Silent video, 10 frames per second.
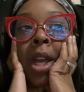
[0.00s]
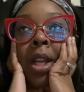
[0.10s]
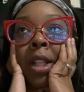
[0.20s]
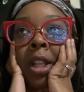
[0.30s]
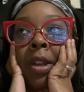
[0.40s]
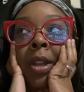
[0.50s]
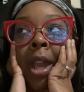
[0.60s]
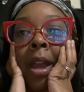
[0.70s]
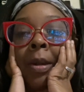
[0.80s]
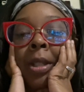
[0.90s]
So,
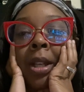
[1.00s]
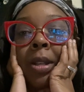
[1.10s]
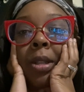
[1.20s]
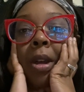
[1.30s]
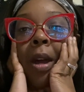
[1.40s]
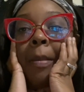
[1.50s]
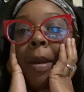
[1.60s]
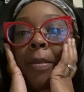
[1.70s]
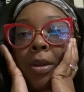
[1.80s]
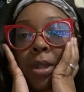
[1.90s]
yeah, I was going to start off my
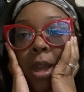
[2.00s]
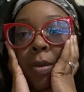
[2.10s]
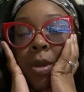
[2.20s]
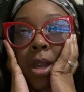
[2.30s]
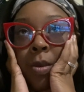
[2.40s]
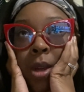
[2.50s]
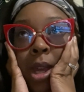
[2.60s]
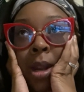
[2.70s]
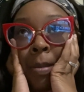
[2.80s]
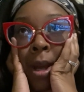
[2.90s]
birthday week with
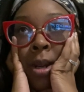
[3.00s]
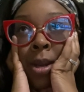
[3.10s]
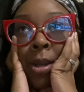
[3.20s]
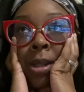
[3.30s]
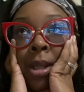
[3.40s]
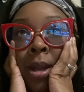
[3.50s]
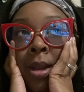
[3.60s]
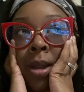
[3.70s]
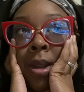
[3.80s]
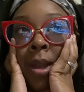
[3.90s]
getting my nails
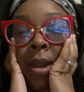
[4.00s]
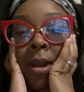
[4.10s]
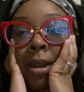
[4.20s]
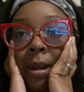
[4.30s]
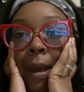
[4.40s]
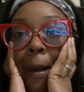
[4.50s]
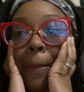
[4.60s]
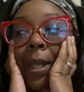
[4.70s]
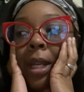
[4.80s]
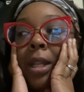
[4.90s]
done and didn't
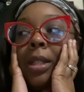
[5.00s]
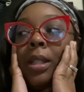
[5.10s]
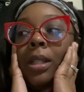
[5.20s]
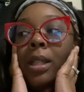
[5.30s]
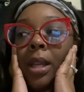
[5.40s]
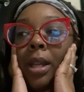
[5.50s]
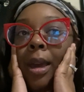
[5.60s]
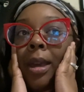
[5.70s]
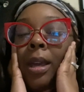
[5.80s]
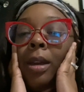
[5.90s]
happen. And it's a
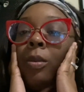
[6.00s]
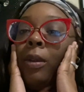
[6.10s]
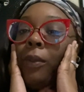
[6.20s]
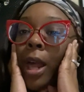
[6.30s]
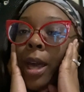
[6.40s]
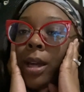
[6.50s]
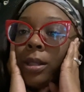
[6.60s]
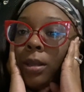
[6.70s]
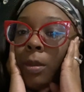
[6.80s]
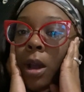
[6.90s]
Sunday and we fly out
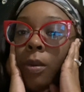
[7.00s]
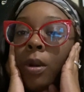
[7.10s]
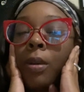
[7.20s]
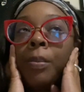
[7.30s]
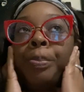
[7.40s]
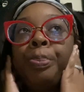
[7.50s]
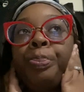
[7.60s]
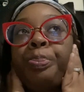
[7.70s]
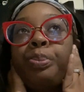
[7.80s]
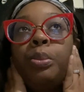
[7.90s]
tomorrow.
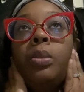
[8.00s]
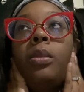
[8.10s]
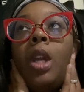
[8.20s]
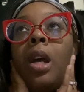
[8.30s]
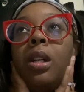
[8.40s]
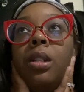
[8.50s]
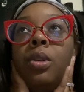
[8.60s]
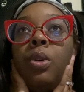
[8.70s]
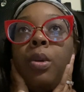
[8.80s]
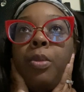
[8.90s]
I could
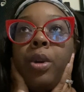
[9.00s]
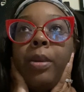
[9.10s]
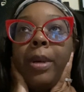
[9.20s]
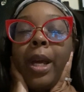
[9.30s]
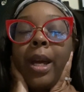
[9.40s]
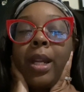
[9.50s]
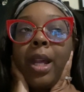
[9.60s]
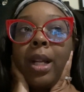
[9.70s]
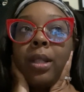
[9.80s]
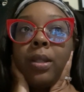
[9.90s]
go in the morning, but I got a
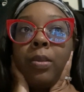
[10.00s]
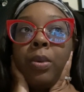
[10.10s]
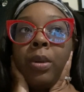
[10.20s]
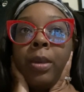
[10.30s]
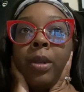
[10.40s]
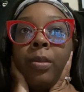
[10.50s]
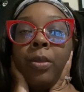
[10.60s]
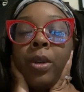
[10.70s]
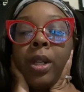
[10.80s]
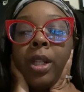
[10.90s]
doctor's appointment in the
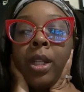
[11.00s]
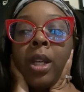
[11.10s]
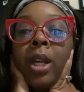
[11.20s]
morning.